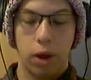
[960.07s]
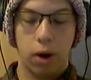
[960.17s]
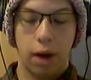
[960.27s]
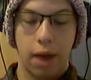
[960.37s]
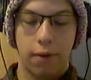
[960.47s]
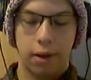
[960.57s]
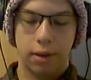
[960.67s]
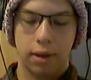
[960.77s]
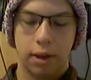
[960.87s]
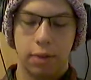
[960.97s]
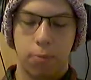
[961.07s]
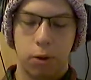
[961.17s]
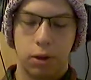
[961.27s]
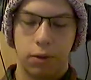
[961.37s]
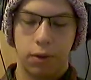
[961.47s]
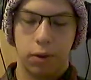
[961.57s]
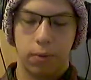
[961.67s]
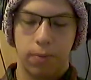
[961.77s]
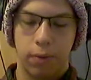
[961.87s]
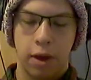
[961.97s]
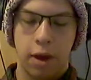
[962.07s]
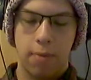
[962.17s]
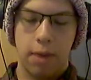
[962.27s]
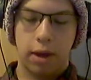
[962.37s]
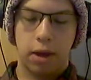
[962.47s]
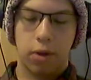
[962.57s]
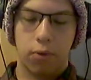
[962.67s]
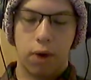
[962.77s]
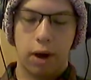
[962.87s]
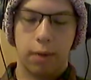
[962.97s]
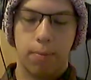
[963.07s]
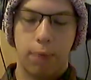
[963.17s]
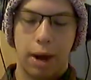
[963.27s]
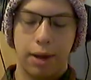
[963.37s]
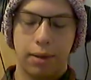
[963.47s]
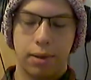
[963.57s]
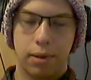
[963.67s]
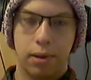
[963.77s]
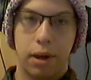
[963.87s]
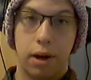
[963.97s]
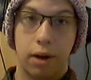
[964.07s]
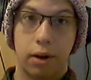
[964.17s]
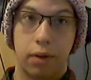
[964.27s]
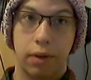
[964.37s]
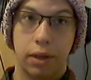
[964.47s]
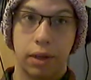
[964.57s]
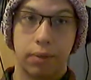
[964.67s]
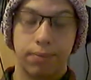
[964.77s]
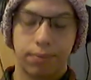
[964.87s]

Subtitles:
on evidence that supports your view, making your writing biased and unconvincing.